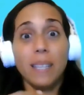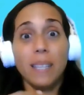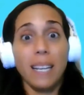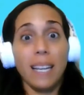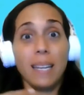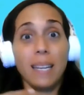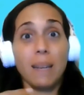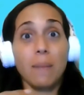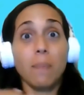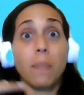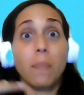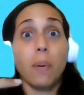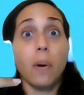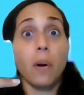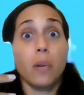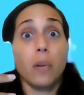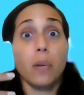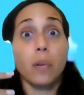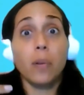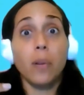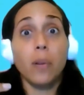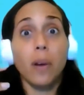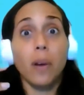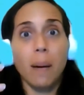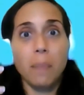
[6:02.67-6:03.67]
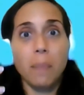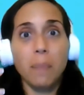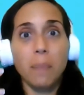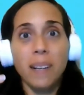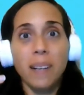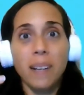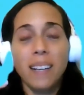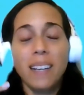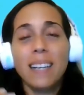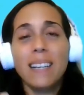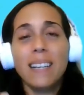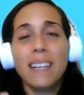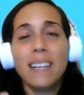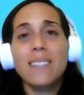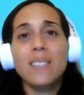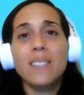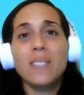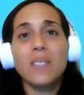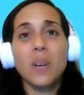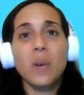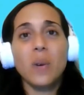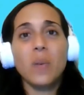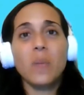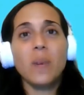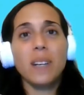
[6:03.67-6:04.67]
like bottle up
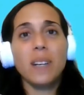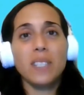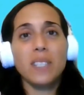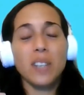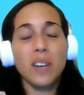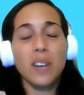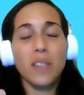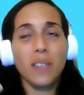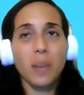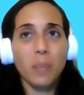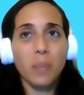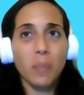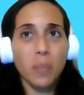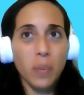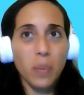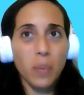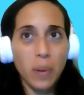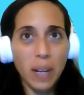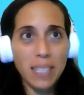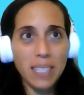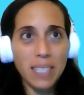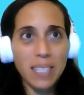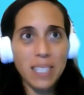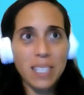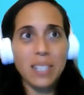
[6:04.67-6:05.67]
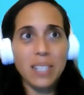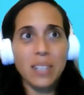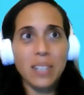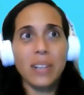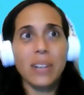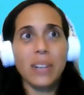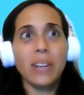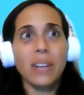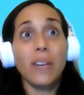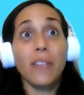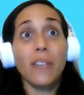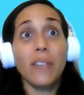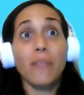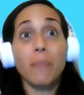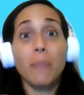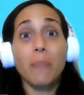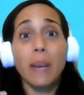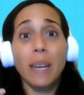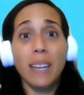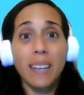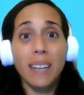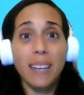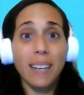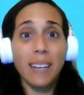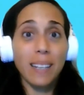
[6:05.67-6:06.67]
so much of the pressure of
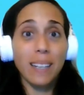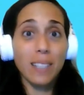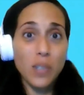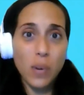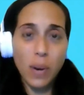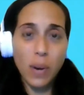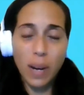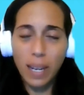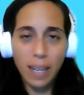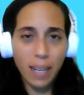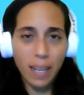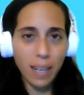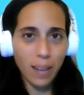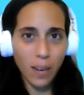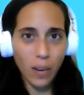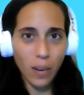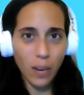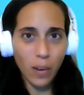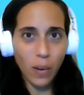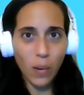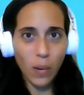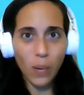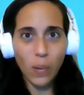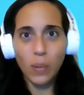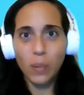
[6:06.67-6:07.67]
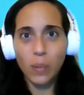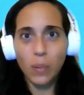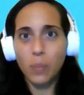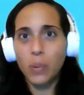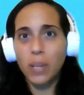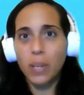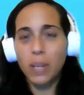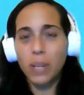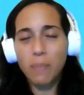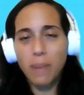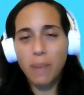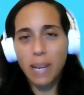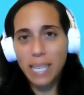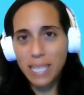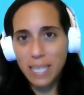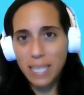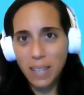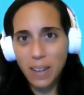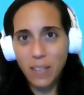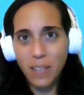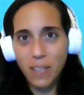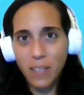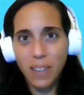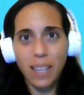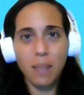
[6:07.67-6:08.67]
being training alone, putting
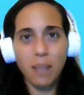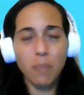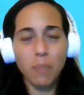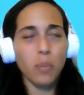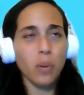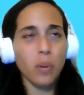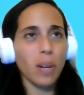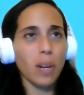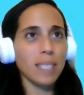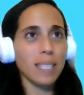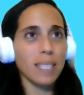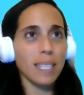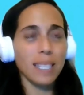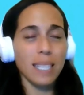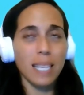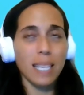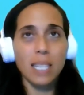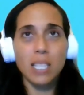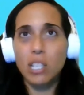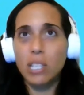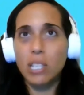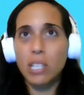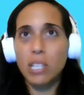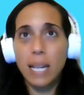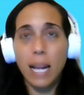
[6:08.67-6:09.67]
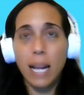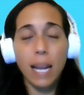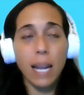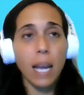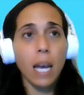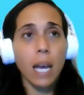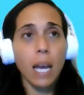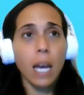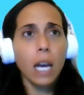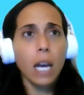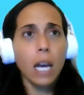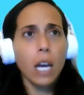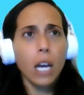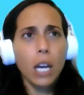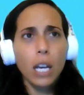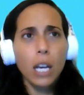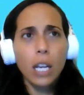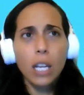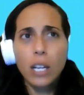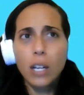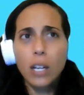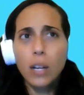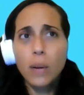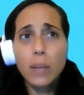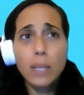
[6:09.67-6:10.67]
myself in that process. And she's like,
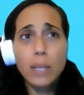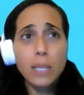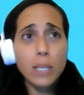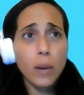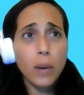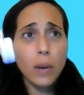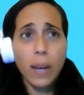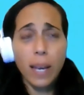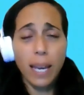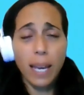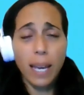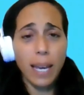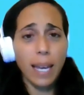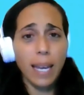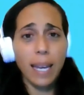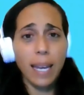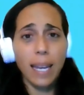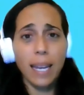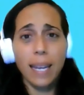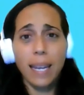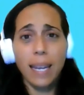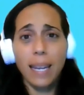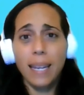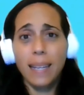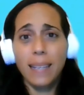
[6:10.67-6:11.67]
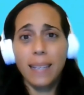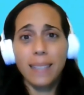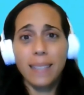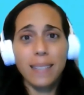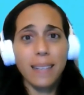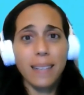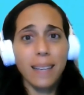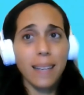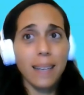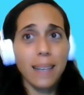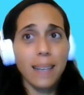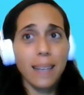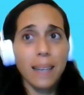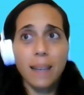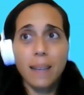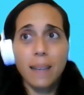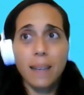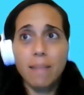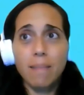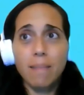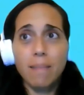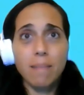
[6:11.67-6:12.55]
you know, it's okay. Like